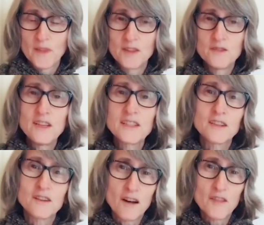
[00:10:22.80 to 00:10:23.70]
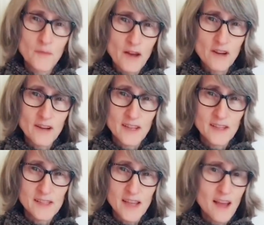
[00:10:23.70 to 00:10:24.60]
you need to call them out on it
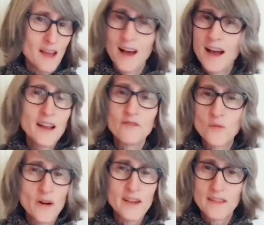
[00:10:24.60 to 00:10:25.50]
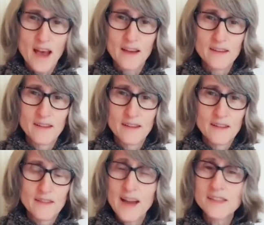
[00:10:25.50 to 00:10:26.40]
and say, I never wanted that.
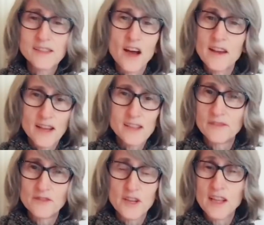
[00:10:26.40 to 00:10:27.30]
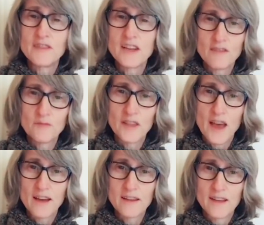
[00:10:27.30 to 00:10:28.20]
That is not nice of you to even give me
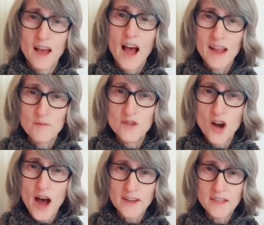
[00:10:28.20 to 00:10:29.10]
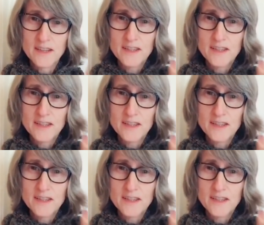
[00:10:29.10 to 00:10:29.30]
that. I am not